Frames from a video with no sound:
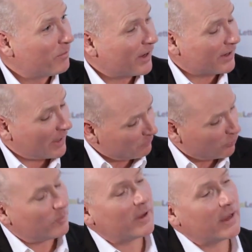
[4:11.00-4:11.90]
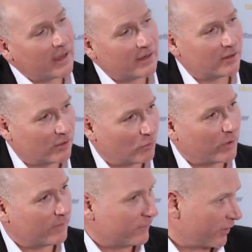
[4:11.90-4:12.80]
but I pull my hand out of the
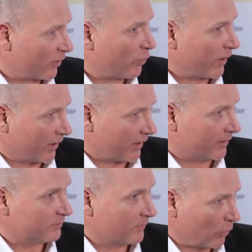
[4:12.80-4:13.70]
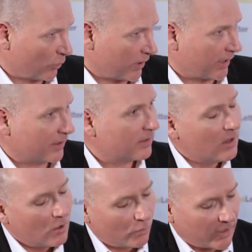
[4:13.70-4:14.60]
way very quickly. Okay.
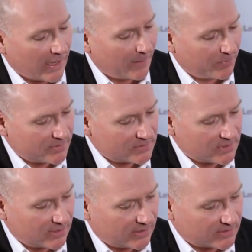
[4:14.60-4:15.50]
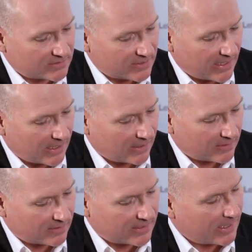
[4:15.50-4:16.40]
What happens is
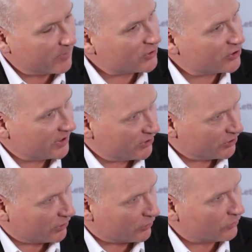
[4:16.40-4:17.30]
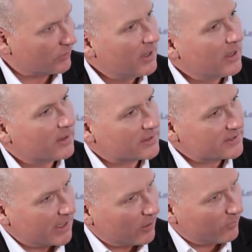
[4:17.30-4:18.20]
that the damaged tissue, the
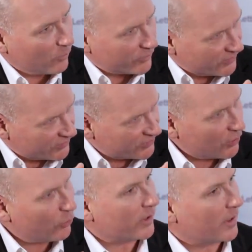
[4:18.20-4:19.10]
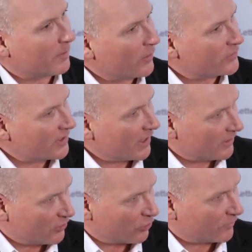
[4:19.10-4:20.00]
cell forces sodium
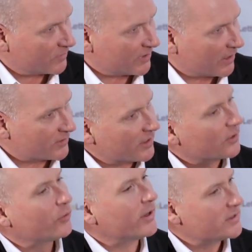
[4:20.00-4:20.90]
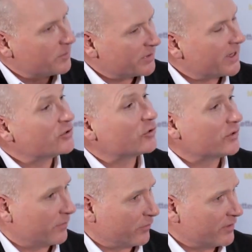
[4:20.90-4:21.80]
outside the nerve cells and it creates a potential
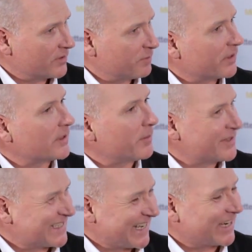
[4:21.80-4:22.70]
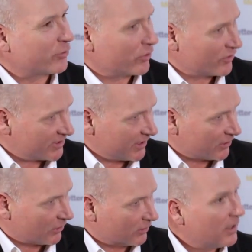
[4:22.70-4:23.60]
difference picked up as an electrical
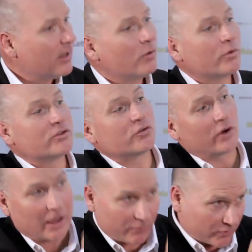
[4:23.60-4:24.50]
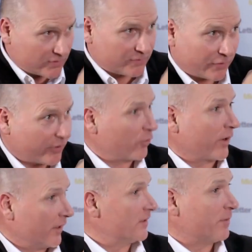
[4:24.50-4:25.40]
signal which travels very
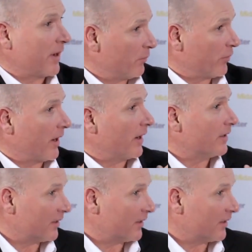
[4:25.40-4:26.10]
quickly to my brain